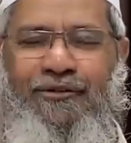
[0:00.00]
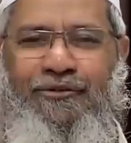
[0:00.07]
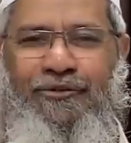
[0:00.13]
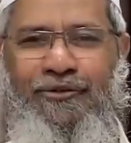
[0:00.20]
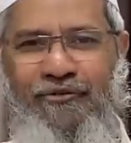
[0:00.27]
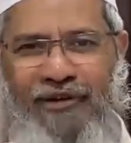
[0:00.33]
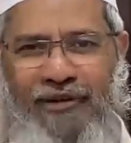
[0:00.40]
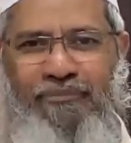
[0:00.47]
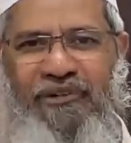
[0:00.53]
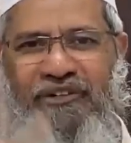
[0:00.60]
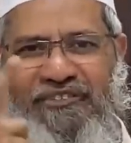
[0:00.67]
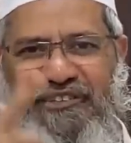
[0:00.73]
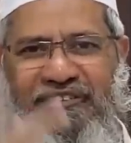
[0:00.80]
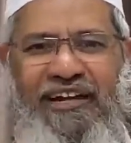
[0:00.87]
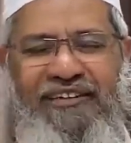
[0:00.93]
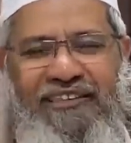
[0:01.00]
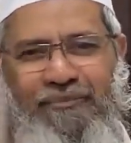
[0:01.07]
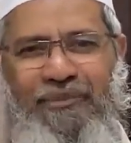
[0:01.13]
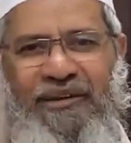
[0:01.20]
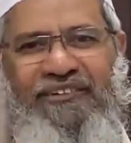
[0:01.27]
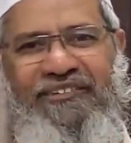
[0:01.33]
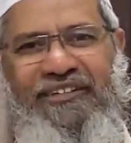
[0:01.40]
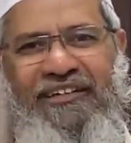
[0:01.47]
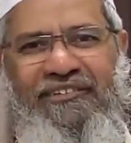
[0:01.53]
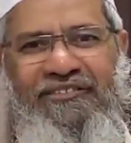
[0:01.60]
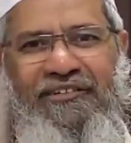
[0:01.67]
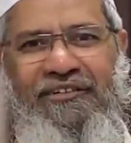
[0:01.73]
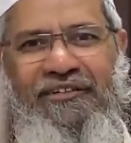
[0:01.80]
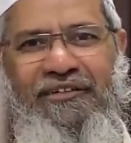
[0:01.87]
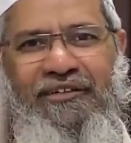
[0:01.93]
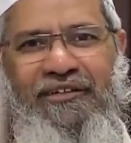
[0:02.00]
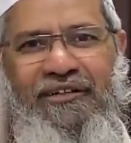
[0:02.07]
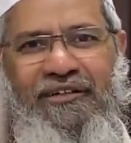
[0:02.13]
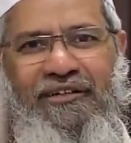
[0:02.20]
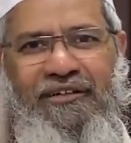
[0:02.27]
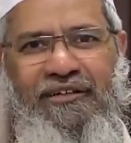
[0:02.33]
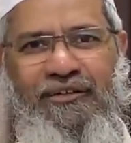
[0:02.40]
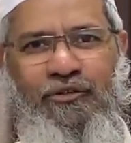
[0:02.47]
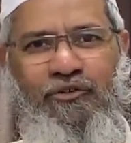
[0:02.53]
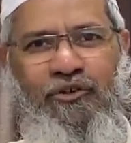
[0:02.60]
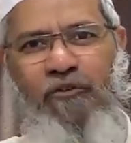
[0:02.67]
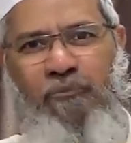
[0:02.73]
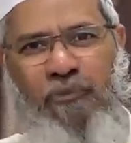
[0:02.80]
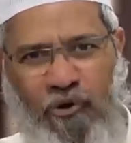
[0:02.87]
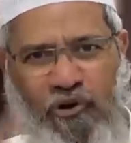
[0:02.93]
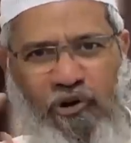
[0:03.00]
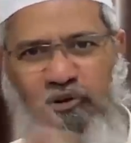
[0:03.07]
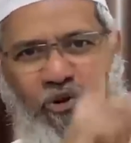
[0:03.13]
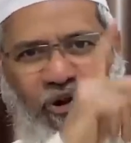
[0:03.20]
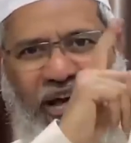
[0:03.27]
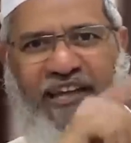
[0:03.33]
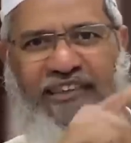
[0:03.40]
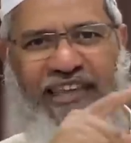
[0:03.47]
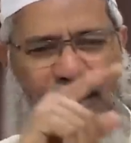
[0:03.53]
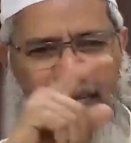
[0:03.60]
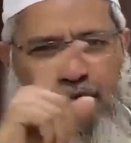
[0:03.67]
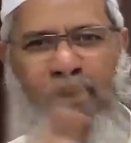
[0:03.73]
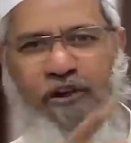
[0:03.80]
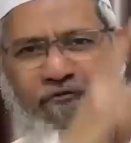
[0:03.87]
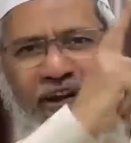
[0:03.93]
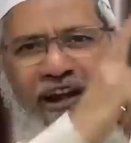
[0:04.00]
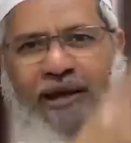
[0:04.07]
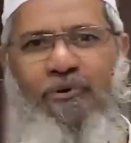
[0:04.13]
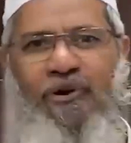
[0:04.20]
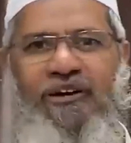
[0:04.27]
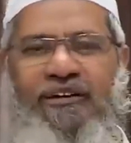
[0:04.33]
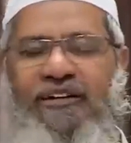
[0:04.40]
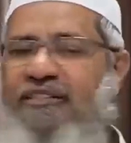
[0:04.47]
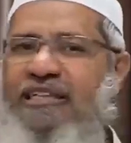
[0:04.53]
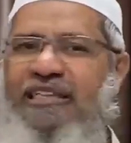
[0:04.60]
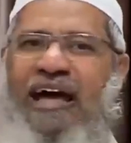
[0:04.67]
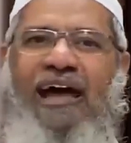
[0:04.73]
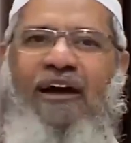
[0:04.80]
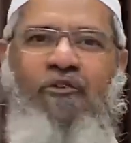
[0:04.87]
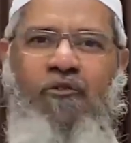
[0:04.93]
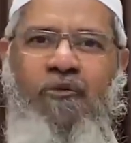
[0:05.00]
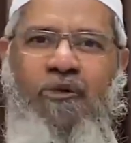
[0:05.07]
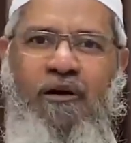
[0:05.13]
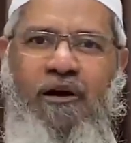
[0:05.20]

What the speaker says: So one person gets up and says, you have prayed only 2 rakat, and I'm confident about it. He says, how?